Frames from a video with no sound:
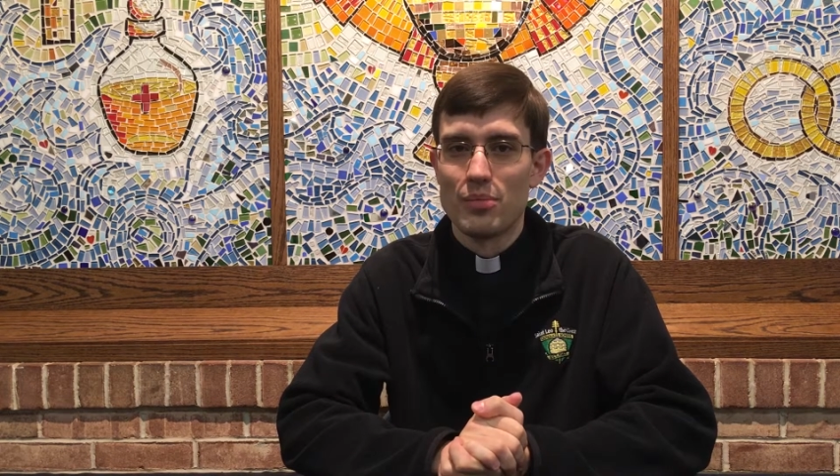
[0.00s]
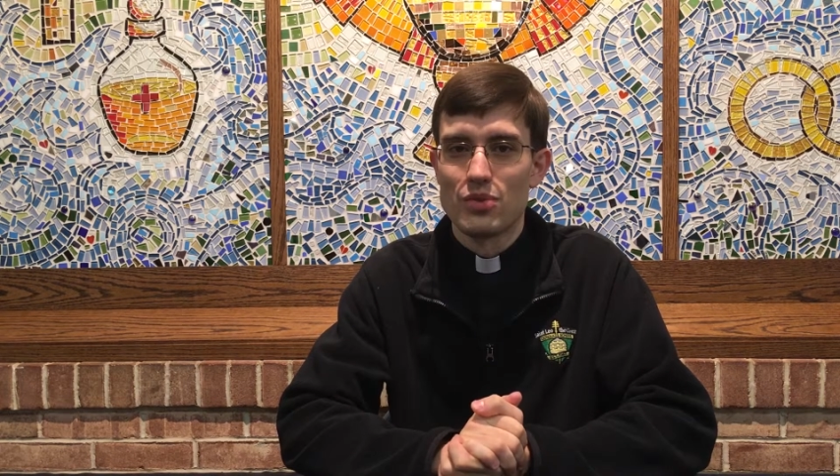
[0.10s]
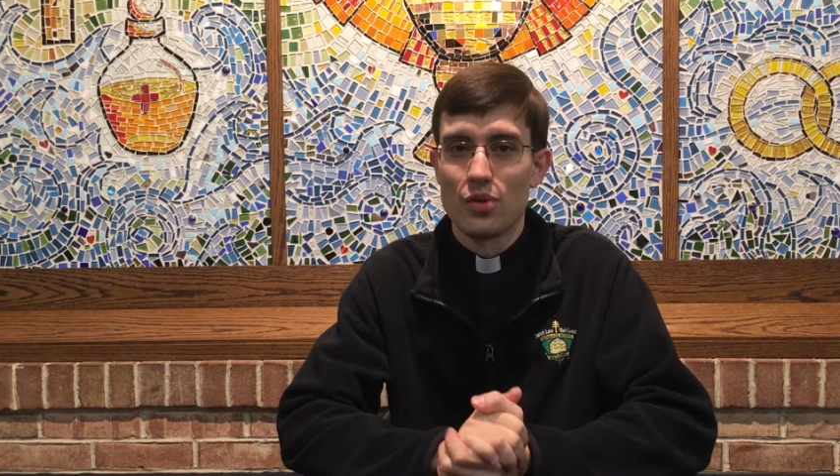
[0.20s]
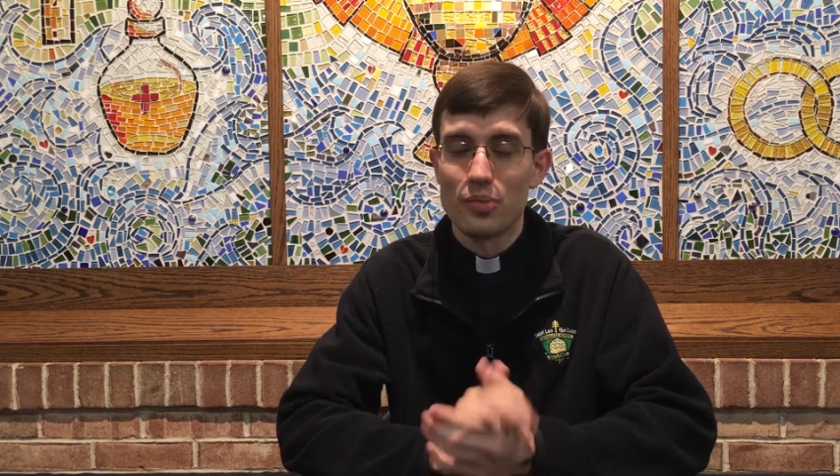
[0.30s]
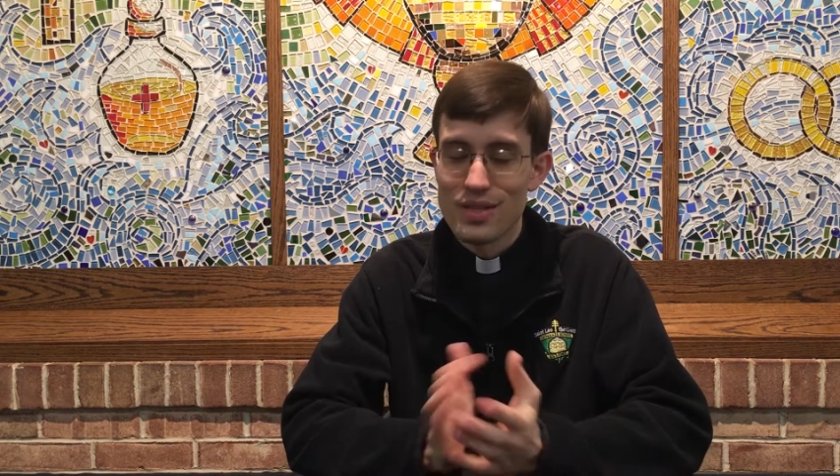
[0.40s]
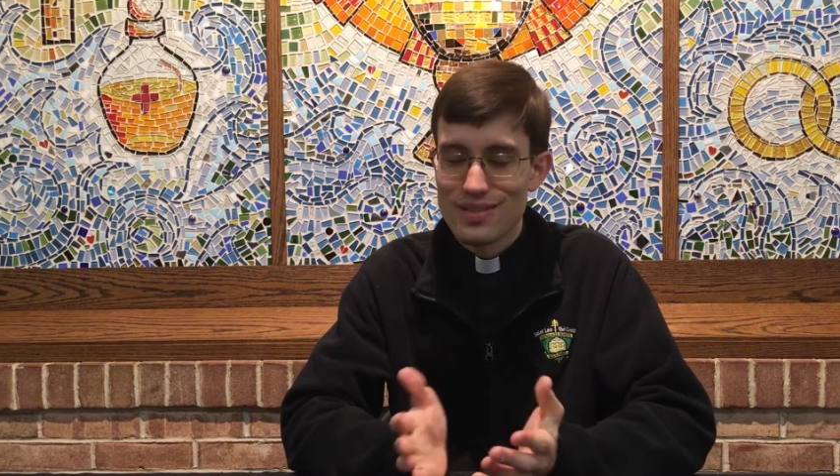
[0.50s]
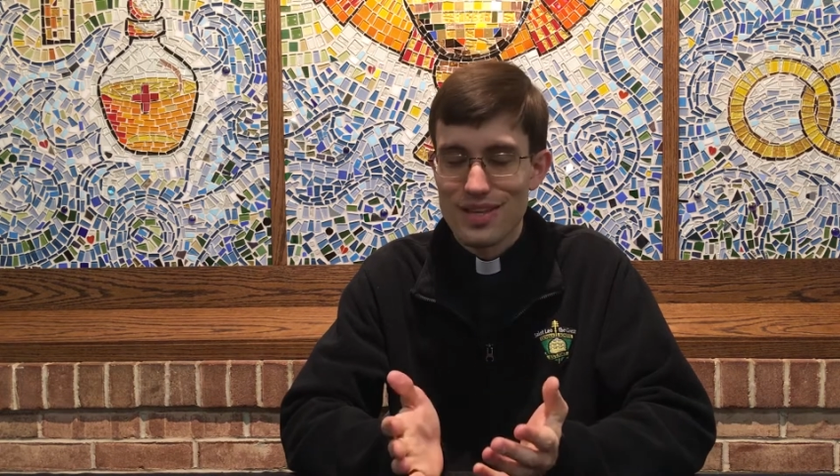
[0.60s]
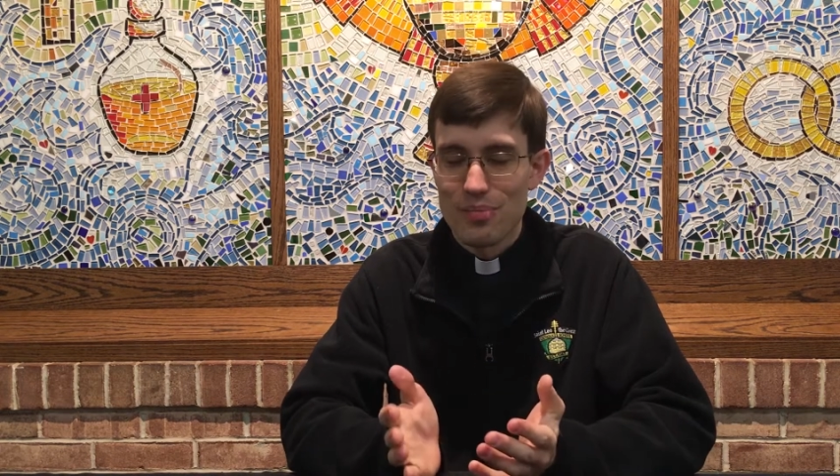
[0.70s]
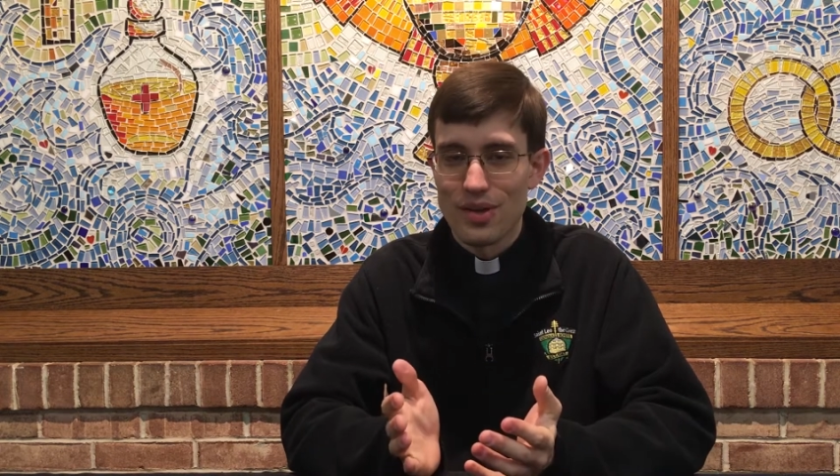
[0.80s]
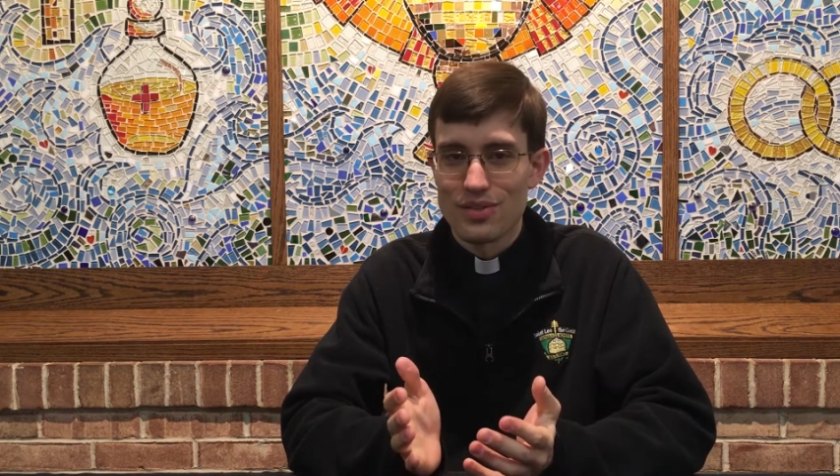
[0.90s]
So please
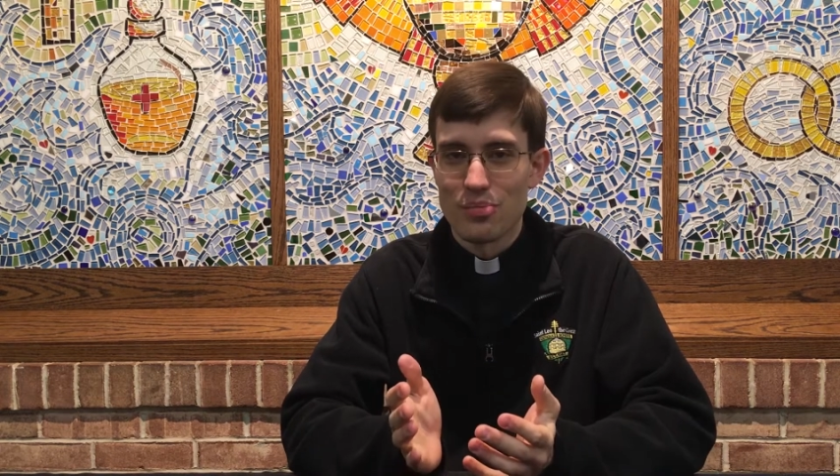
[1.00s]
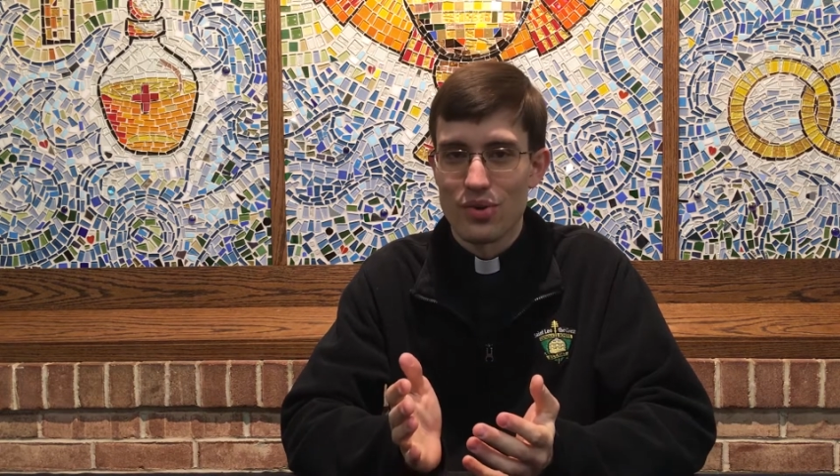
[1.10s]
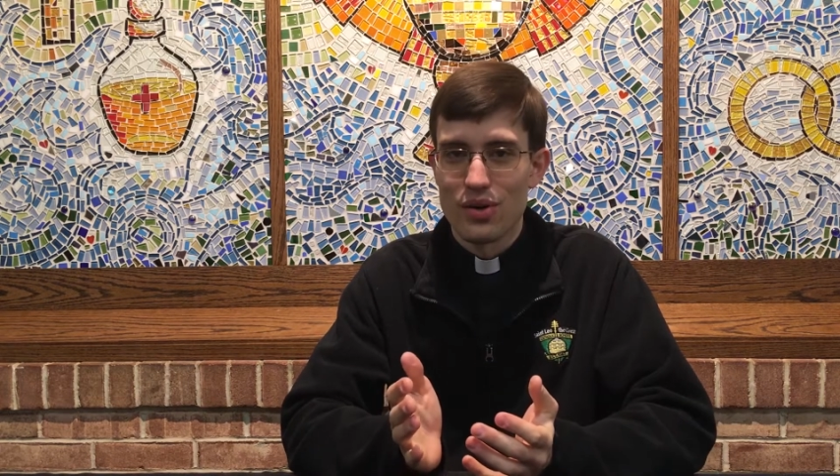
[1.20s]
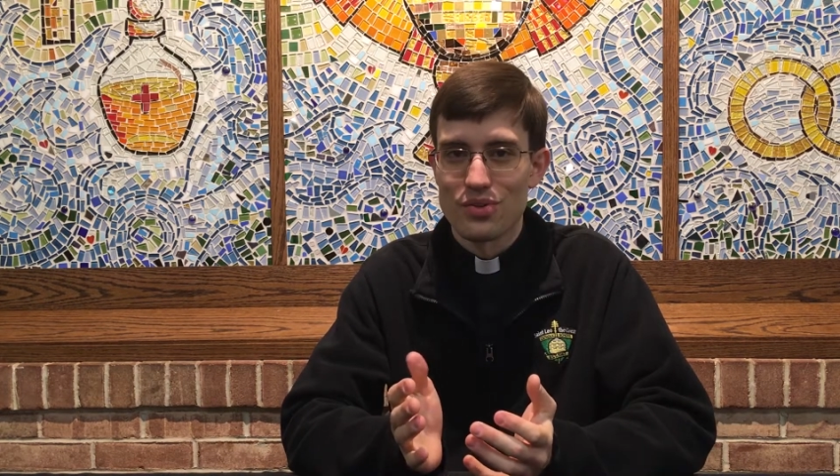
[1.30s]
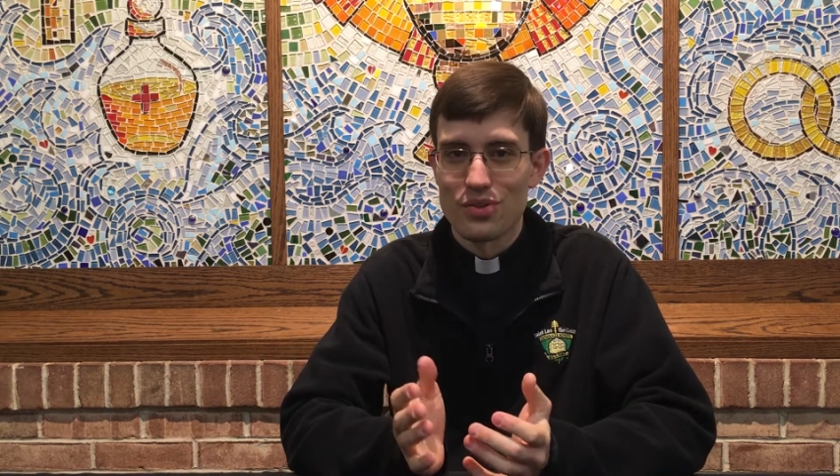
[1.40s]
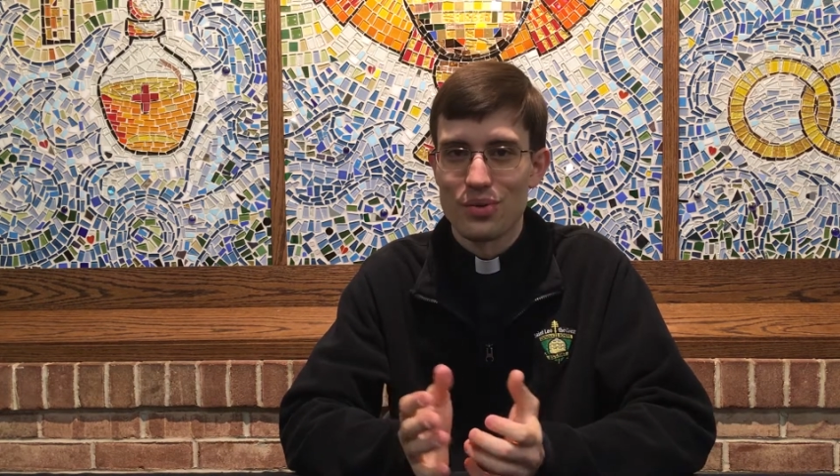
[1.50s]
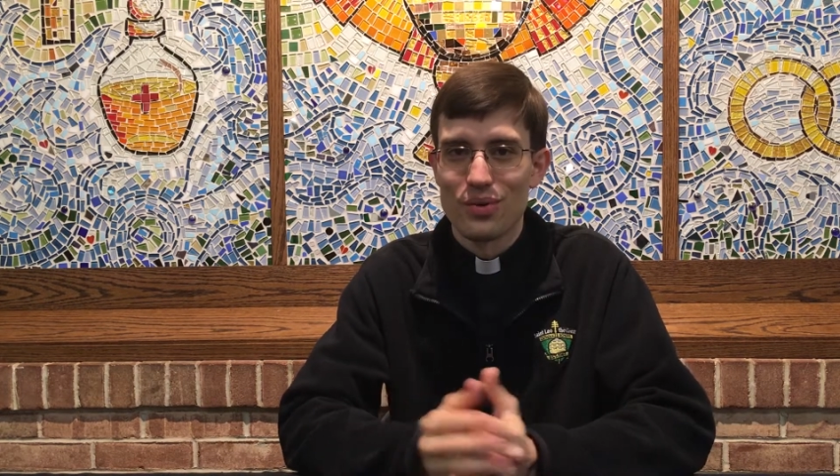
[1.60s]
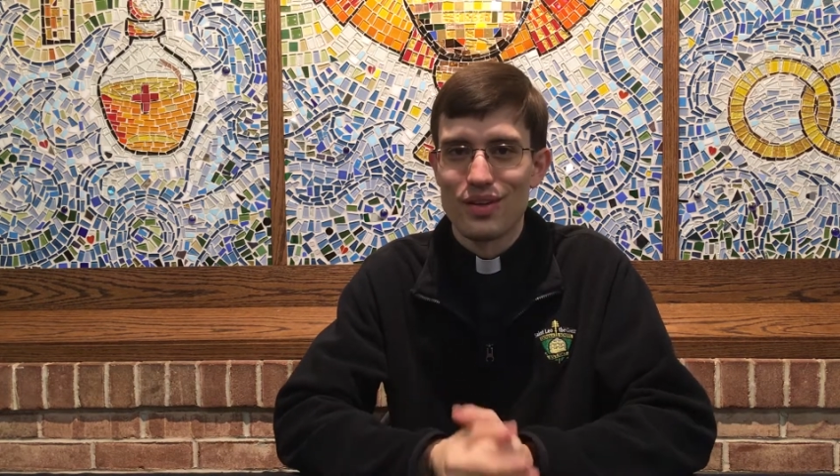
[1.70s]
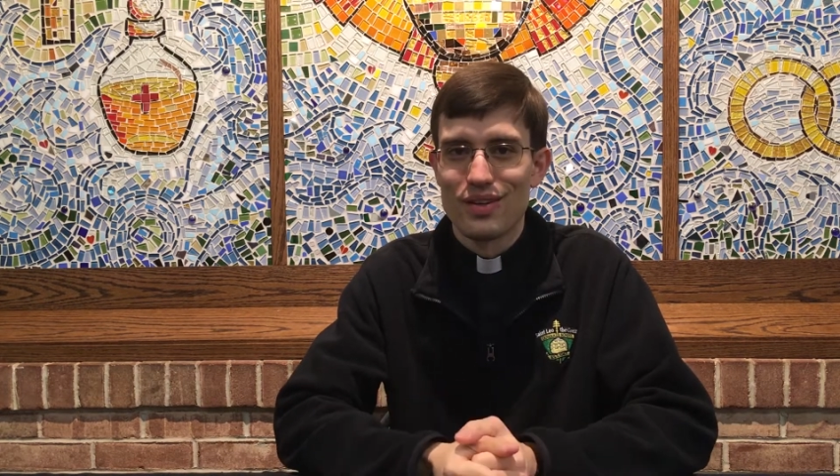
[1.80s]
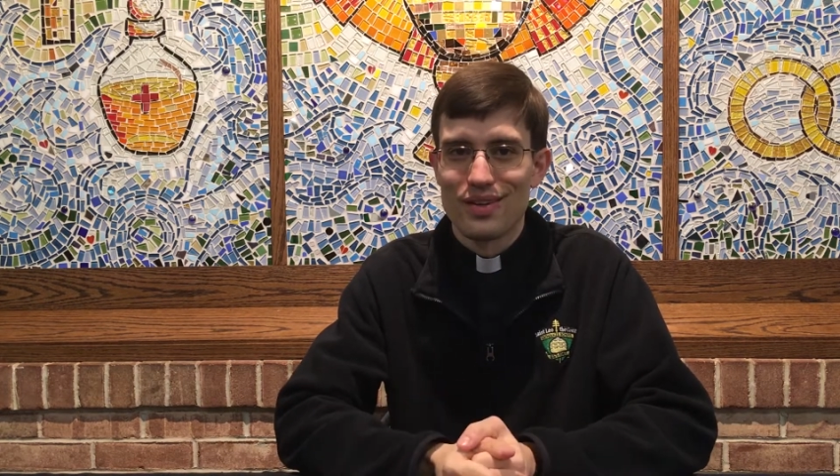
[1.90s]
keep us in prayer too.
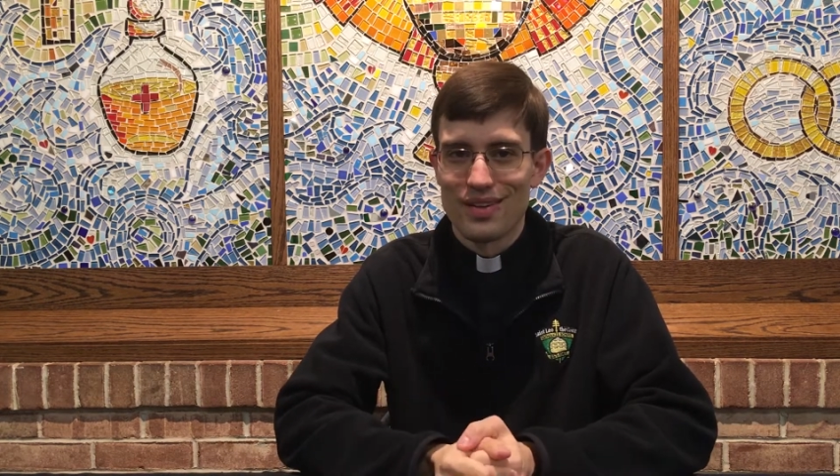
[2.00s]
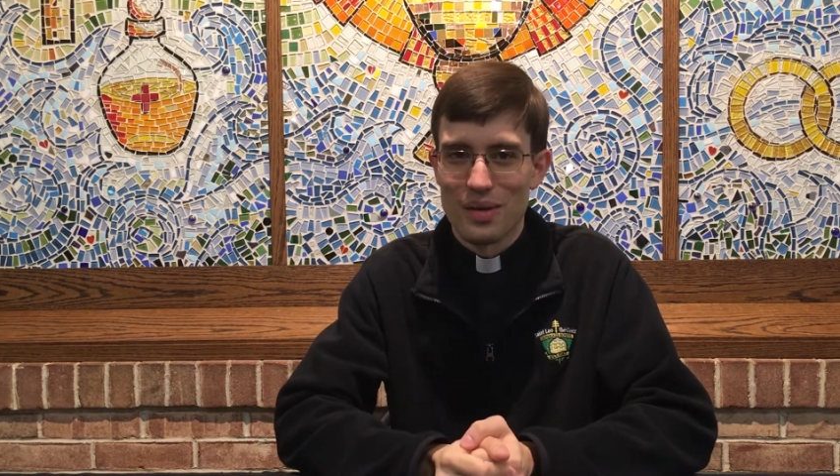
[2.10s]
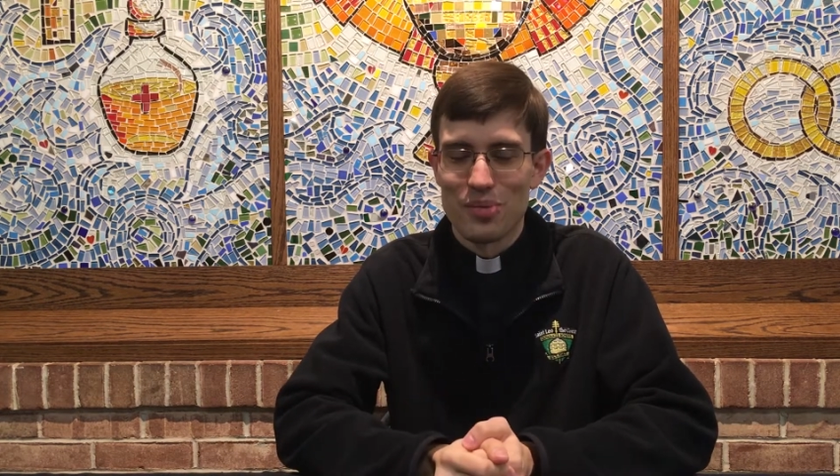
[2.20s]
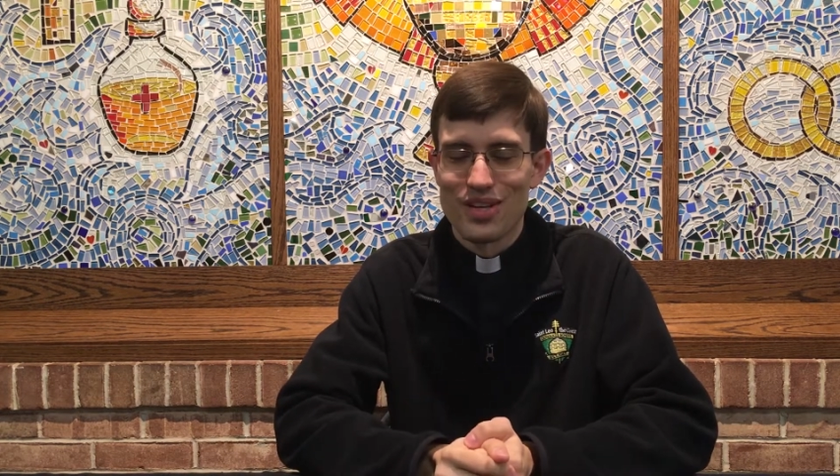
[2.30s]
God